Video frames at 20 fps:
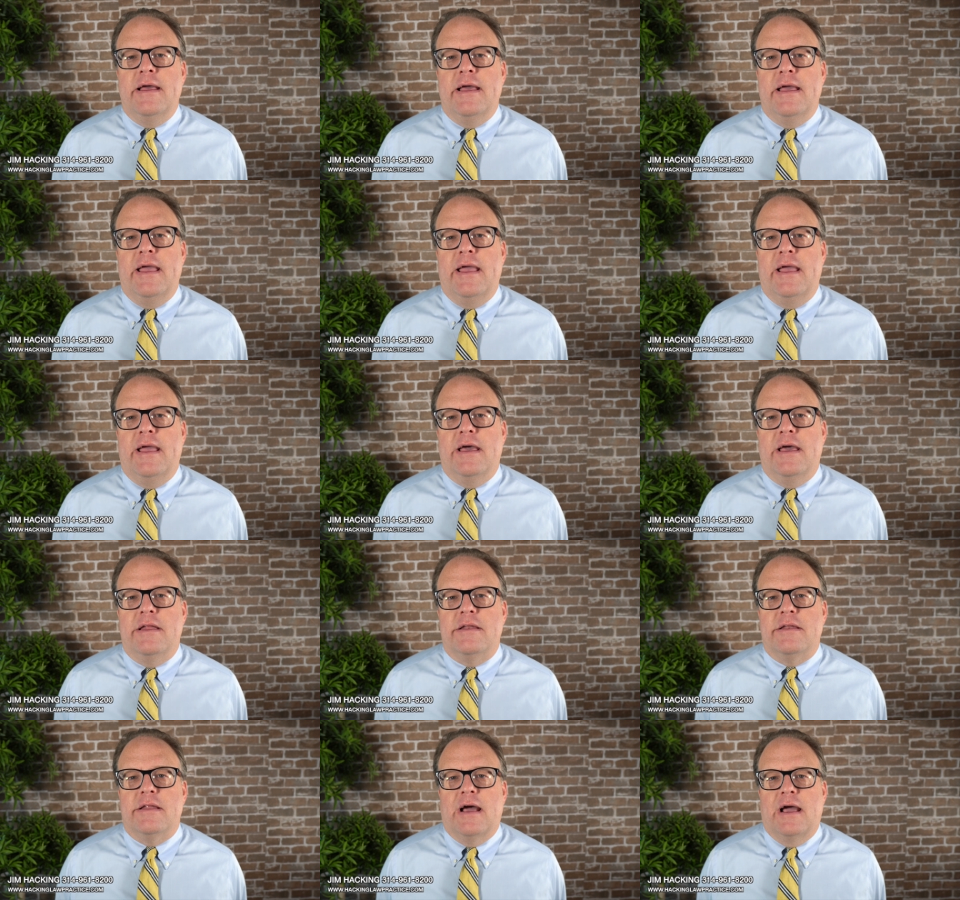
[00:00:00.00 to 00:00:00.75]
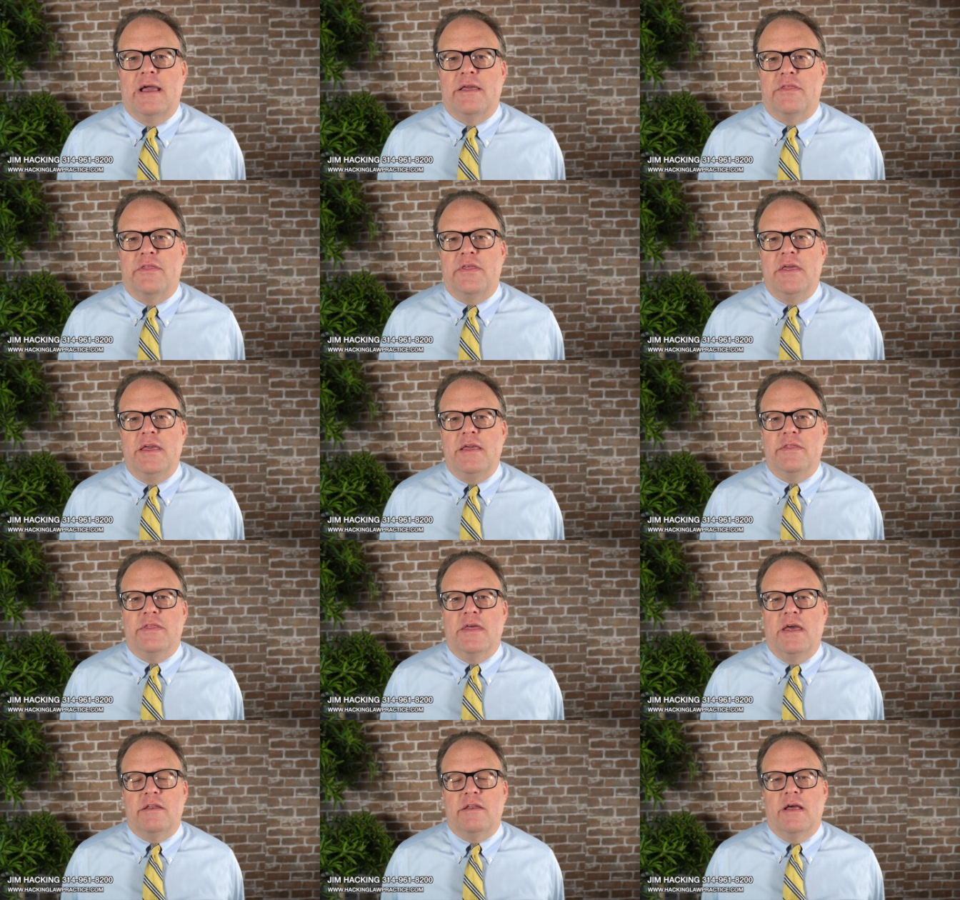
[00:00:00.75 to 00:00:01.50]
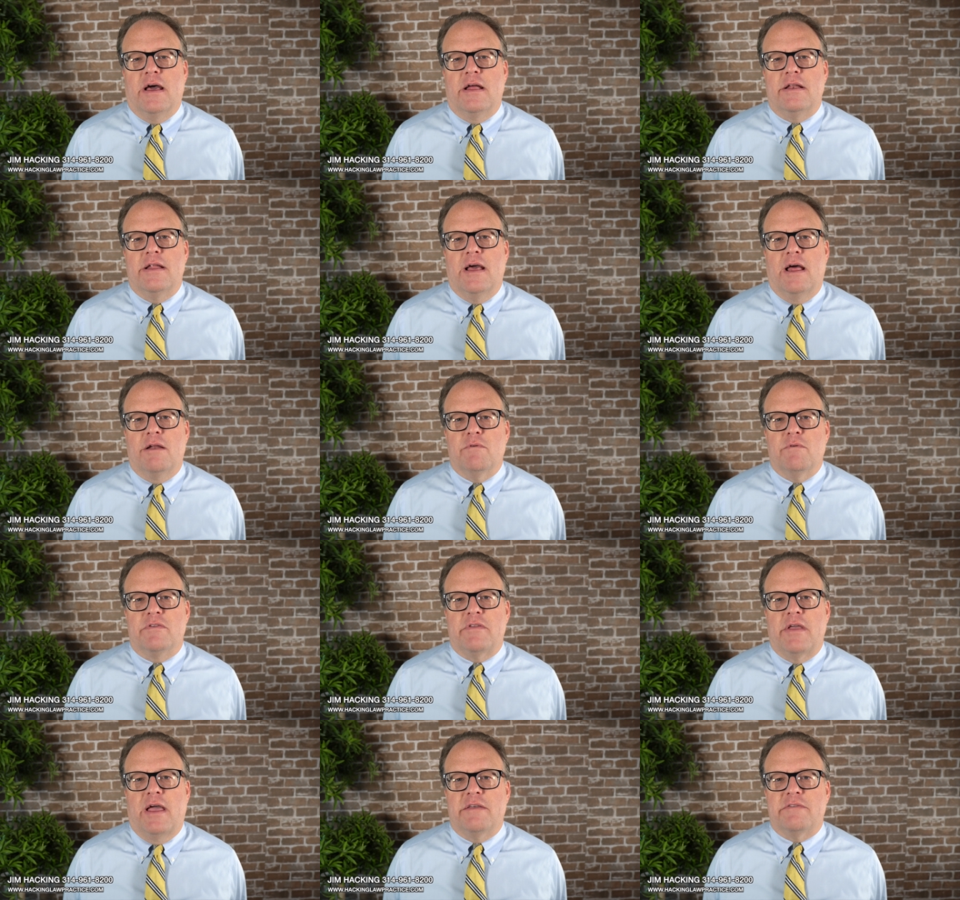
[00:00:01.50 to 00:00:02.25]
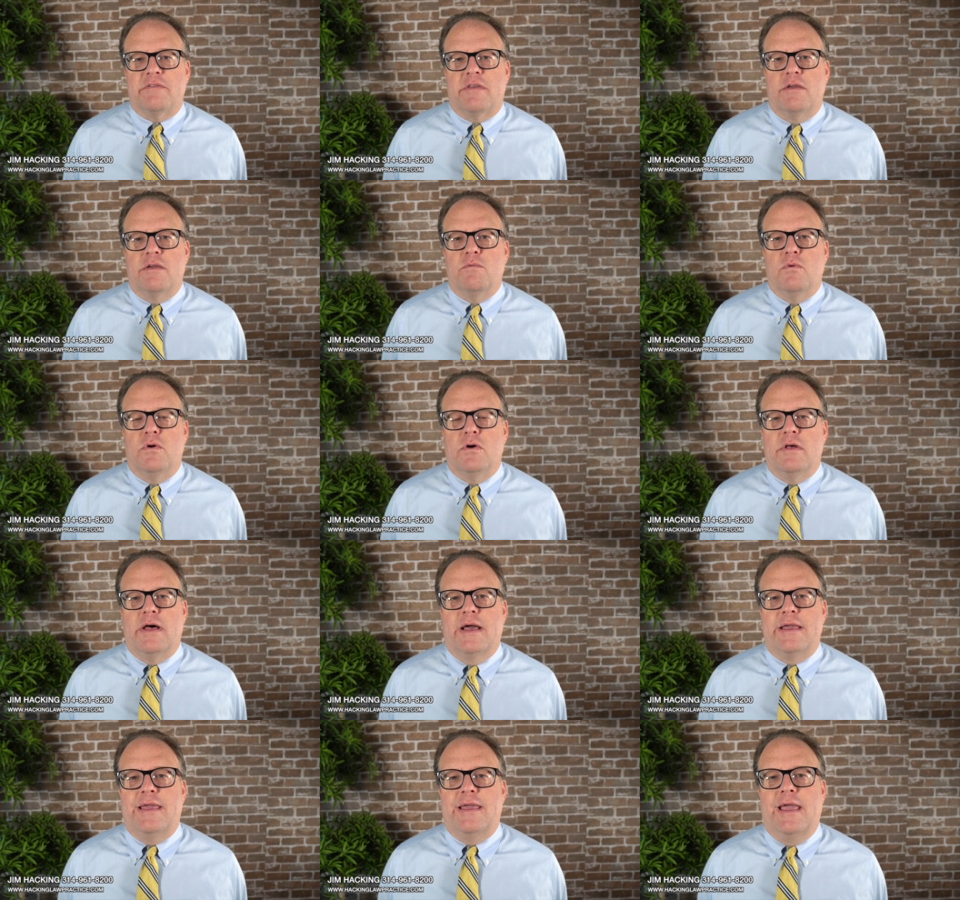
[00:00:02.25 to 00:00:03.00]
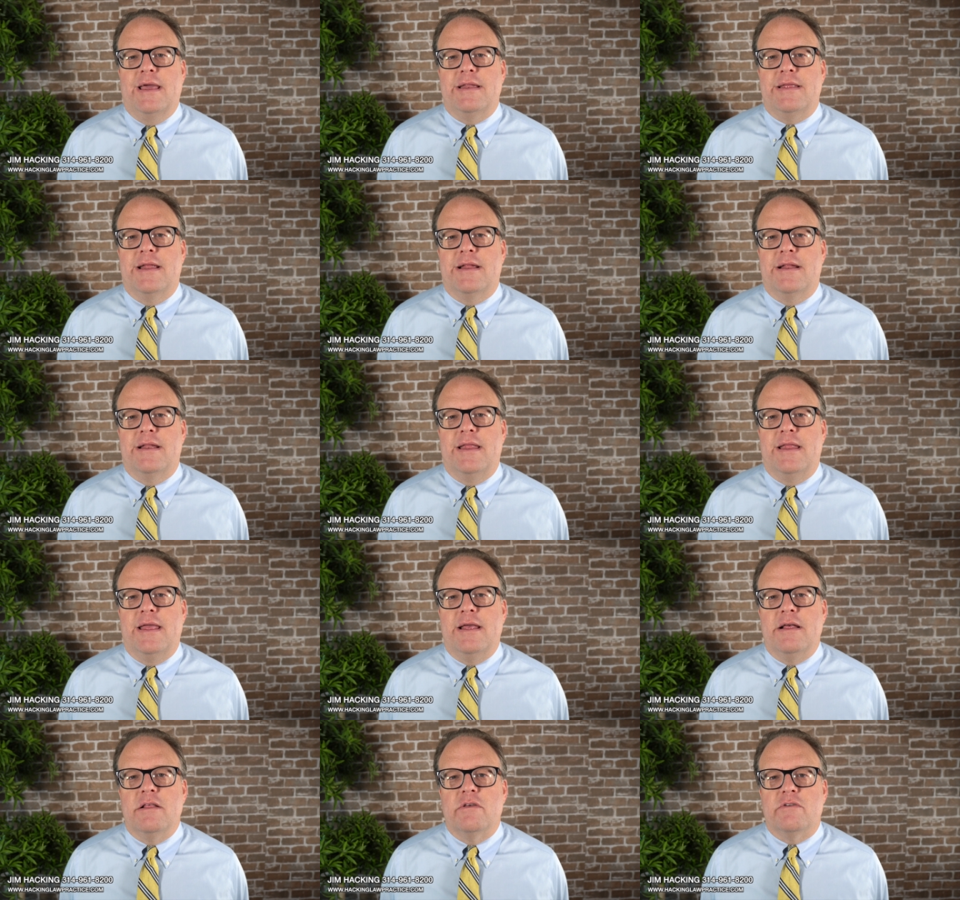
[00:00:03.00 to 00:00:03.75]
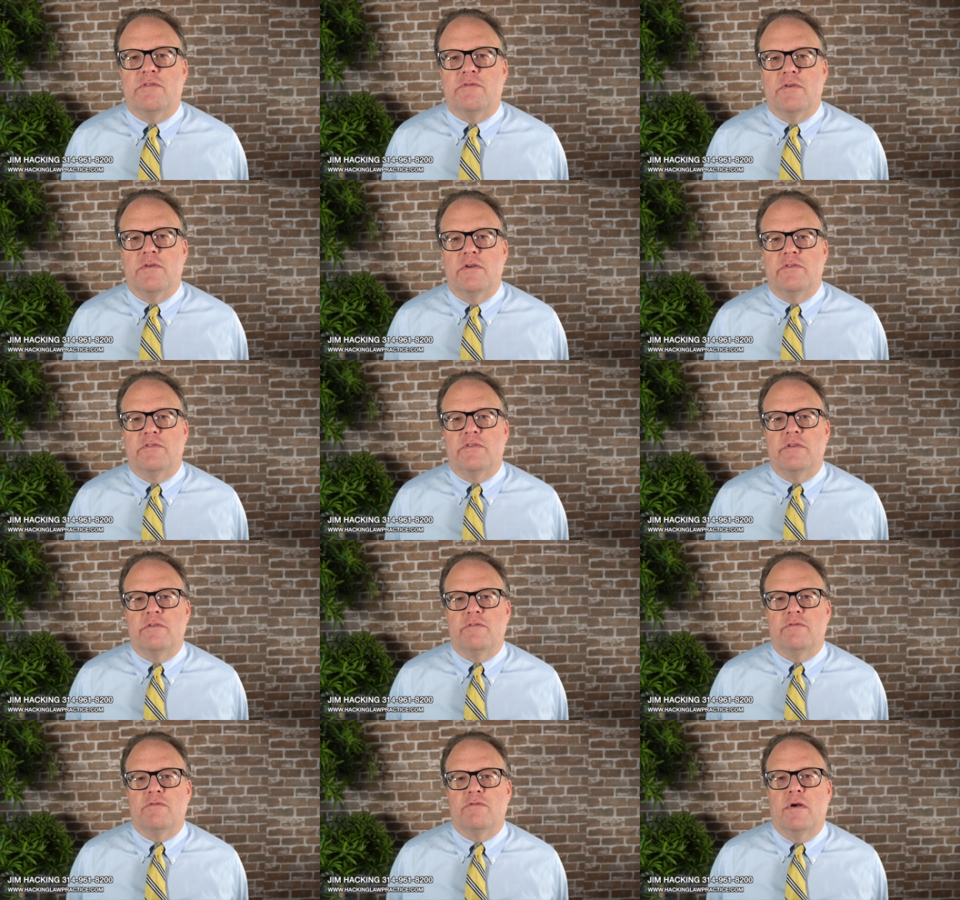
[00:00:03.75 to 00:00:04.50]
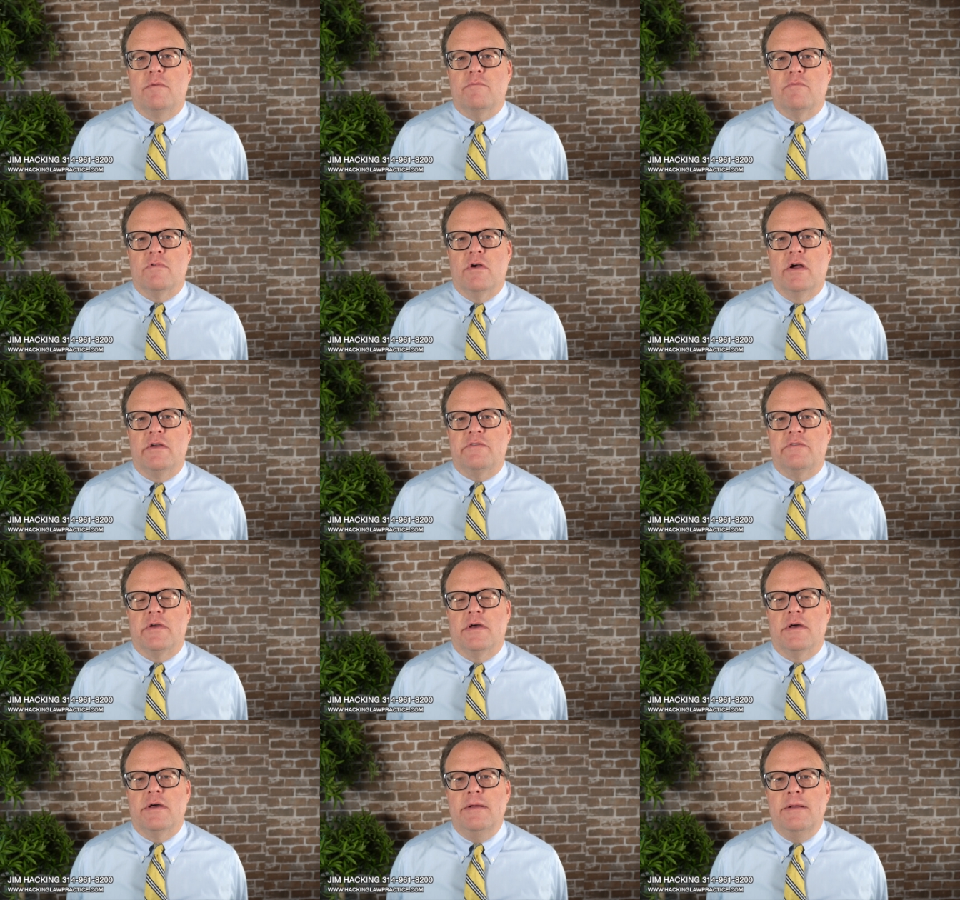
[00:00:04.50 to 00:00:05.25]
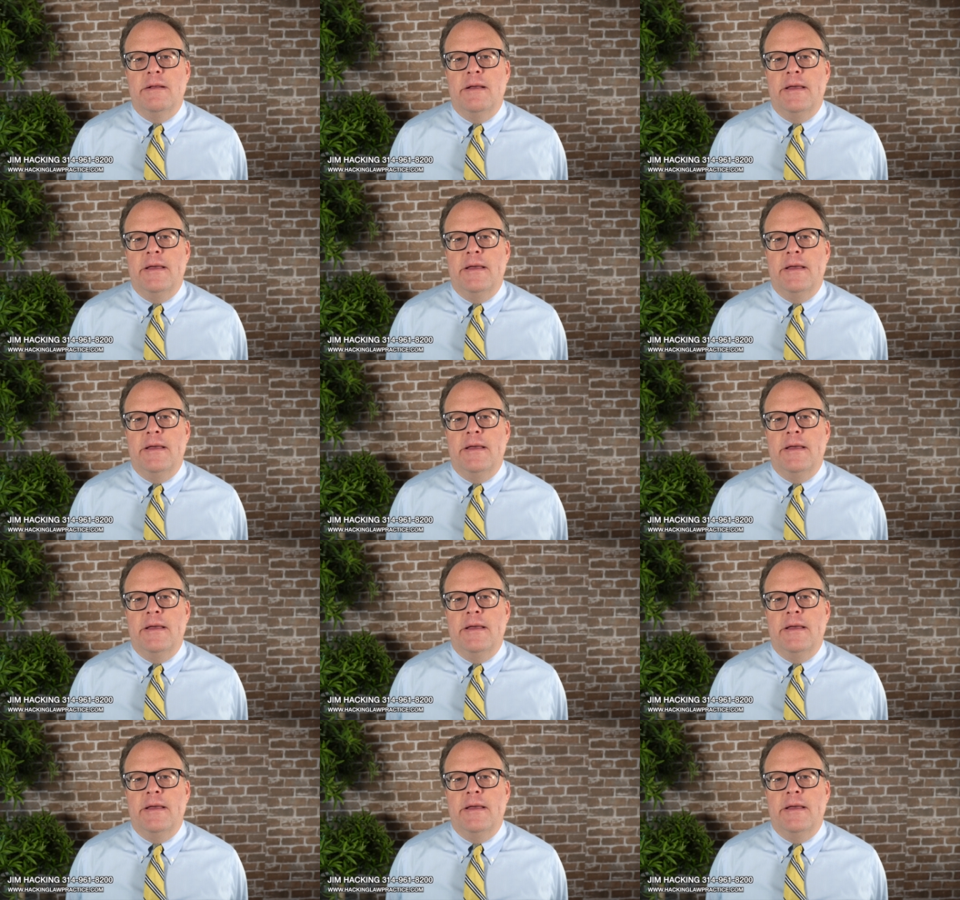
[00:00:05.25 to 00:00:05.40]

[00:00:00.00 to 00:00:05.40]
And I think that Adnan was asking, well, I can't get an English version from Russia